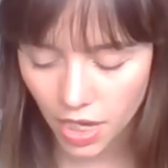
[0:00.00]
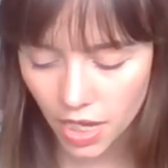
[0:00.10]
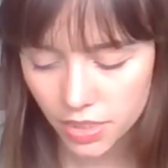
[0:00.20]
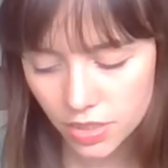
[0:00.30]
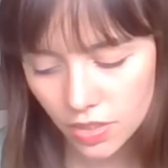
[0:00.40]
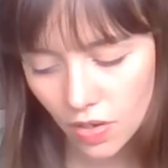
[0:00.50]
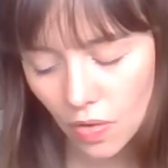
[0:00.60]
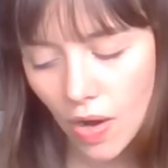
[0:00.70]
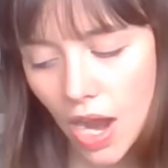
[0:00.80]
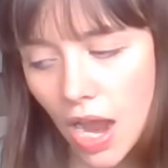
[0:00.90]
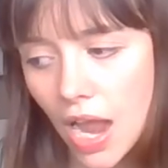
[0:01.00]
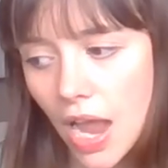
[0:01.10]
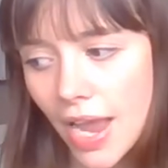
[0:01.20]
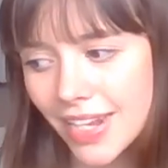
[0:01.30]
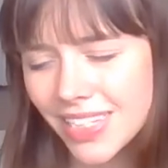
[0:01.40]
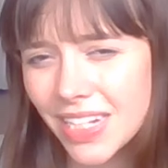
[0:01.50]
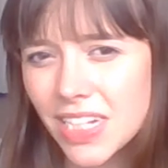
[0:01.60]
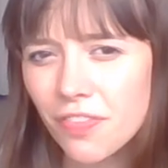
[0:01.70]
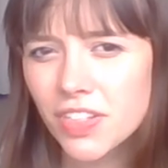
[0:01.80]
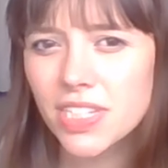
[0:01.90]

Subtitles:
And so it's like tough to